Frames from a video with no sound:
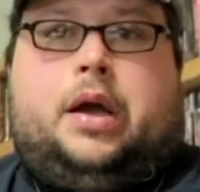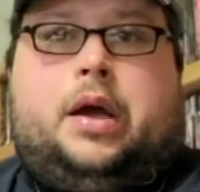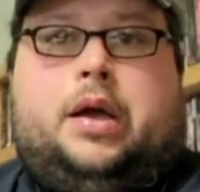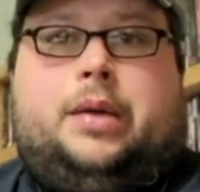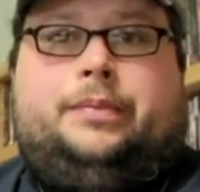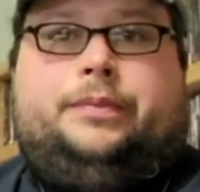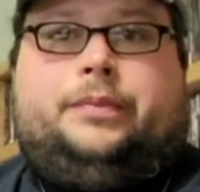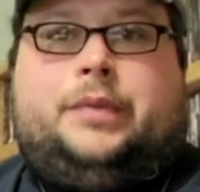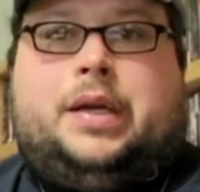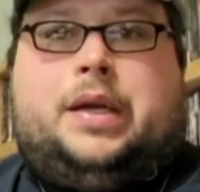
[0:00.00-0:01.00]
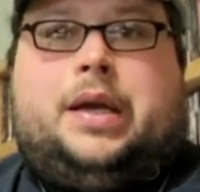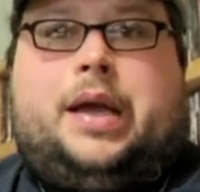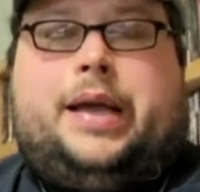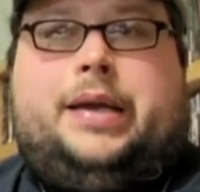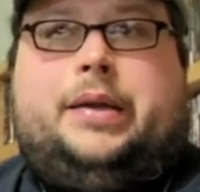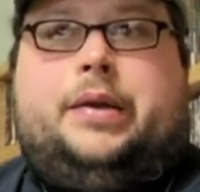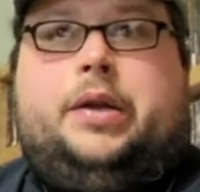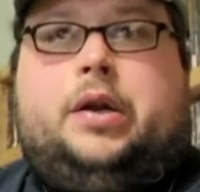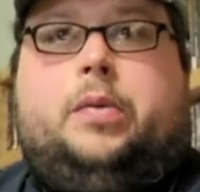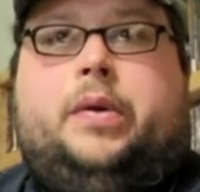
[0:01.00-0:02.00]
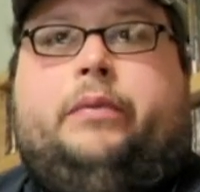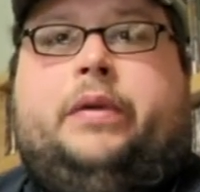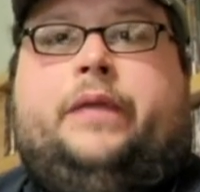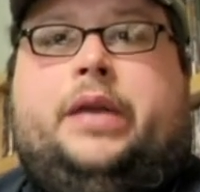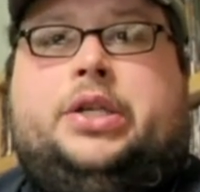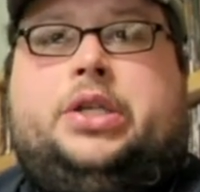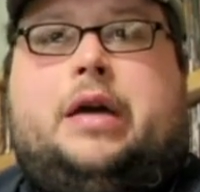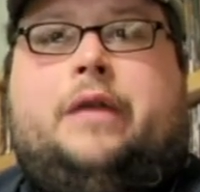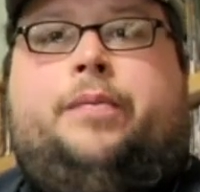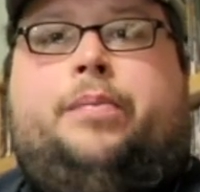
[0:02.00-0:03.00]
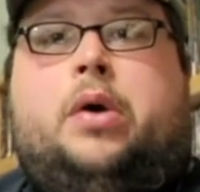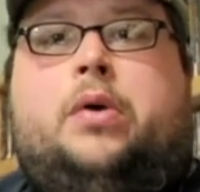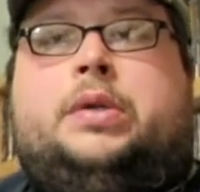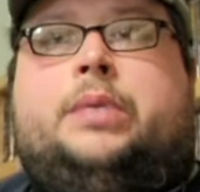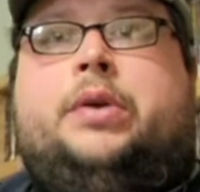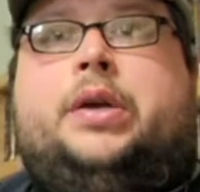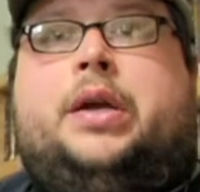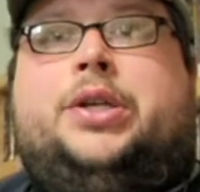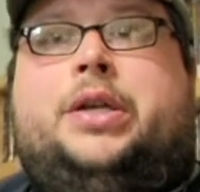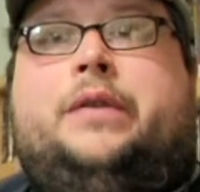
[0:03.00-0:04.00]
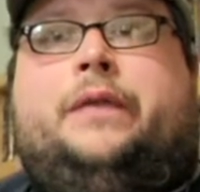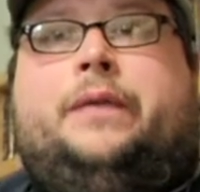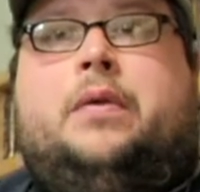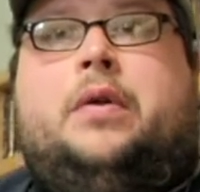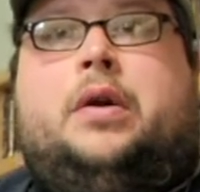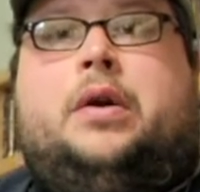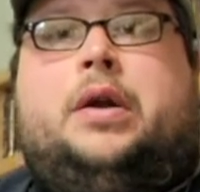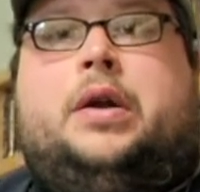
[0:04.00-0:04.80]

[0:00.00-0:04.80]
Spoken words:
I did, we finished off post-production for